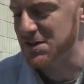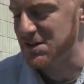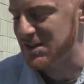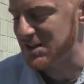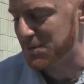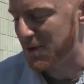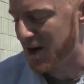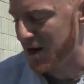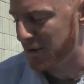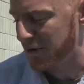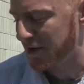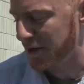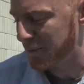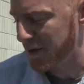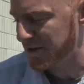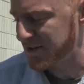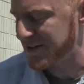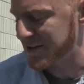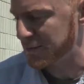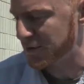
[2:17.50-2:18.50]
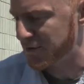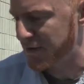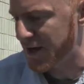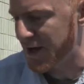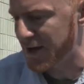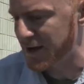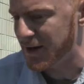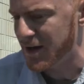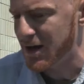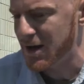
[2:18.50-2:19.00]
inspiring about some of
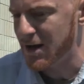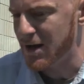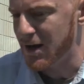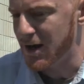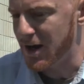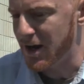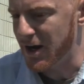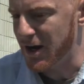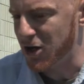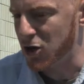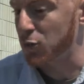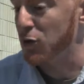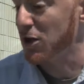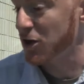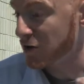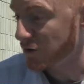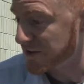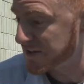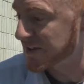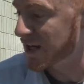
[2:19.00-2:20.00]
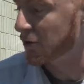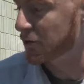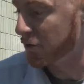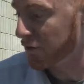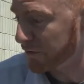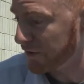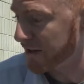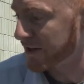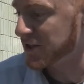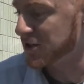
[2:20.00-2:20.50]
that critical
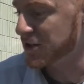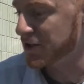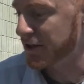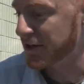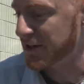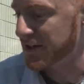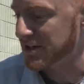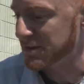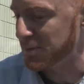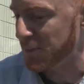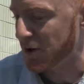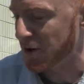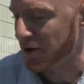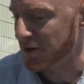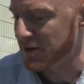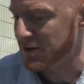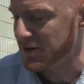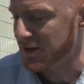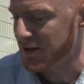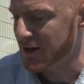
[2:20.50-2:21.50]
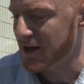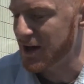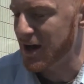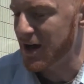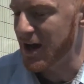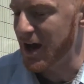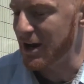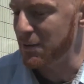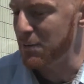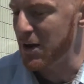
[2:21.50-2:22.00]
self-reflection on his part,
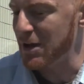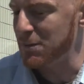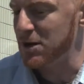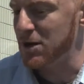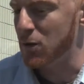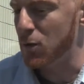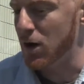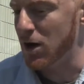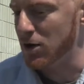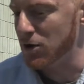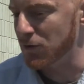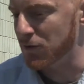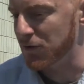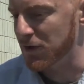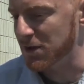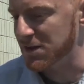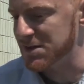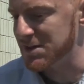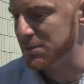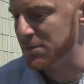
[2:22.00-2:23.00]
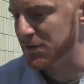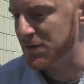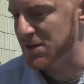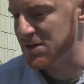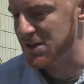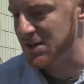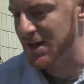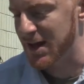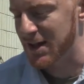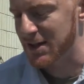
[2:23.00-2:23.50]
and maybe where you feel some of
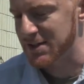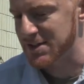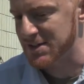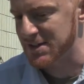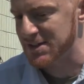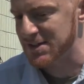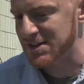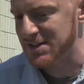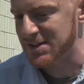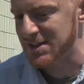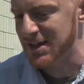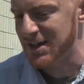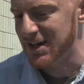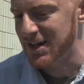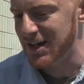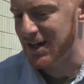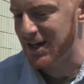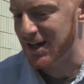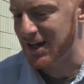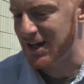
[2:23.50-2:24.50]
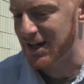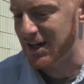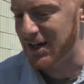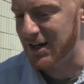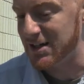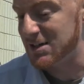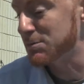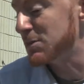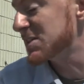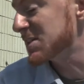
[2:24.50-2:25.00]
his analysis
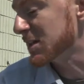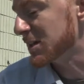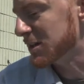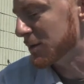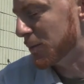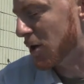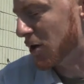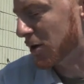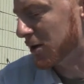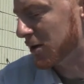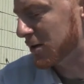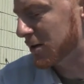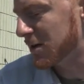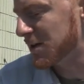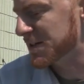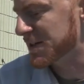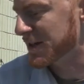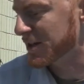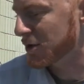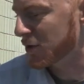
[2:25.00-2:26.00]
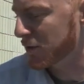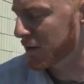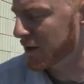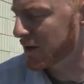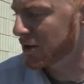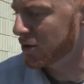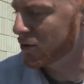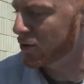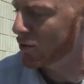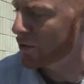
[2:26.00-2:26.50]
is missing the mark, because I know
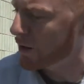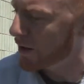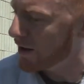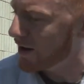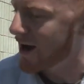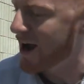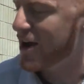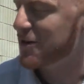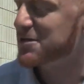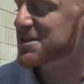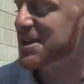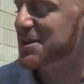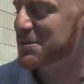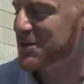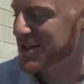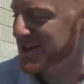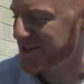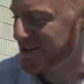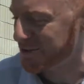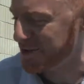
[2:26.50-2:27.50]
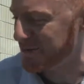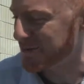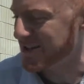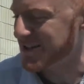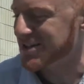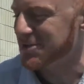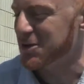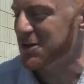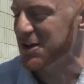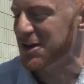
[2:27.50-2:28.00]
that you have some
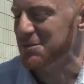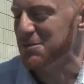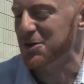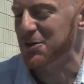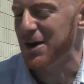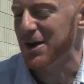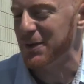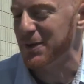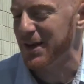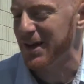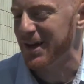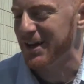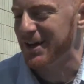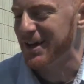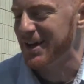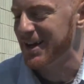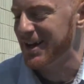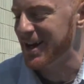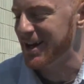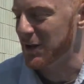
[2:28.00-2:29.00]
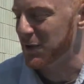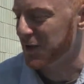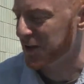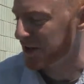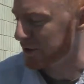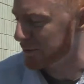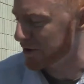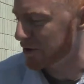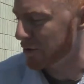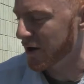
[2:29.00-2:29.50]
disagreements with him around that, and I think
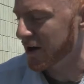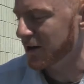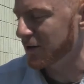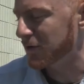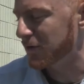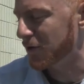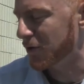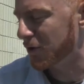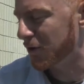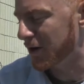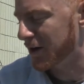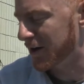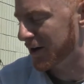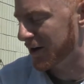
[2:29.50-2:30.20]
it'd be great for